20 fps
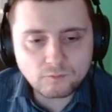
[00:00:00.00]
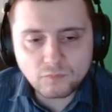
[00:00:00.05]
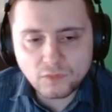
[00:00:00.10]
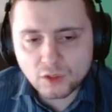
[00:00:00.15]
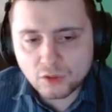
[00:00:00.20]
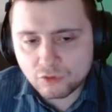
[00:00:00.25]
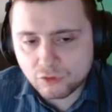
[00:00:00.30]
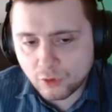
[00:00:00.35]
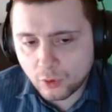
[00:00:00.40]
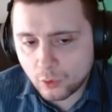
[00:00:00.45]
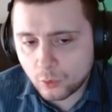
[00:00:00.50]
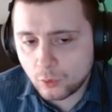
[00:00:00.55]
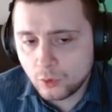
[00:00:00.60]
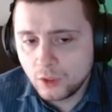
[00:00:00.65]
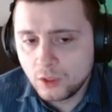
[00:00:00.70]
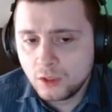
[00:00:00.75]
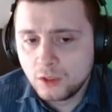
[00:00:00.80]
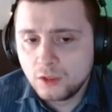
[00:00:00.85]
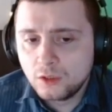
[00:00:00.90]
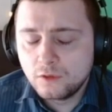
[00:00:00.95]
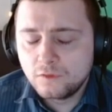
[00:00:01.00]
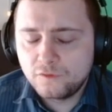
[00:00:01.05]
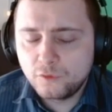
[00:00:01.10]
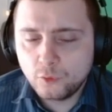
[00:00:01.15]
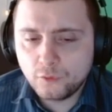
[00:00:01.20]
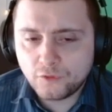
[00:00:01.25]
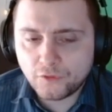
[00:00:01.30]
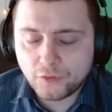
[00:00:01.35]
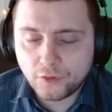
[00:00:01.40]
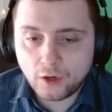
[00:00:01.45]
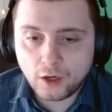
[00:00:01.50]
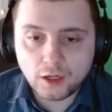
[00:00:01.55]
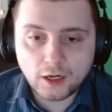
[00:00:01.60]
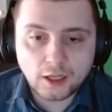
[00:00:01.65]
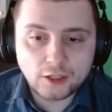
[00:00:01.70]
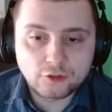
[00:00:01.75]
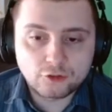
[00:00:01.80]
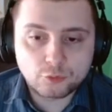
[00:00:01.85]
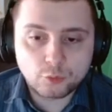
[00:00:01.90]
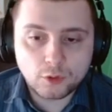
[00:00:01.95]
So, food for thought.
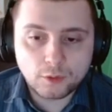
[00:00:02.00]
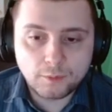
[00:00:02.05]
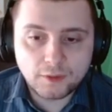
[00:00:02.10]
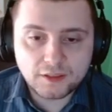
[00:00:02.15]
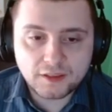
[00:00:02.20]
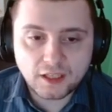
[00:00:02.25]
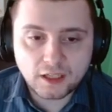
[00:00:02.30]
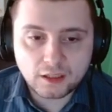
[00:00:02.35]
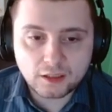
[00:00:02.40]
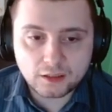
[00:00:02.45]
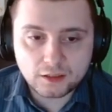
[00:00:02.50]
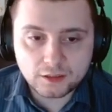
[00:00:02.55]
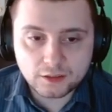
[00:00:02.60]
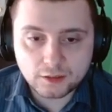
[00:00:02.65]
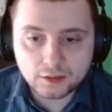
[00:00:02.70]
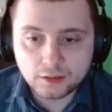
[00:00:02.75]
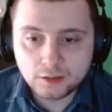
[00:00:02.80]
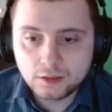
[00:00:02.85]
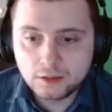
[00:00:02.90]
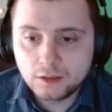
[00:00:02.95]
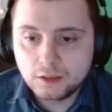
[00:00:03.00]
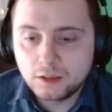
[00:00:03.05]
I just want to make that clear.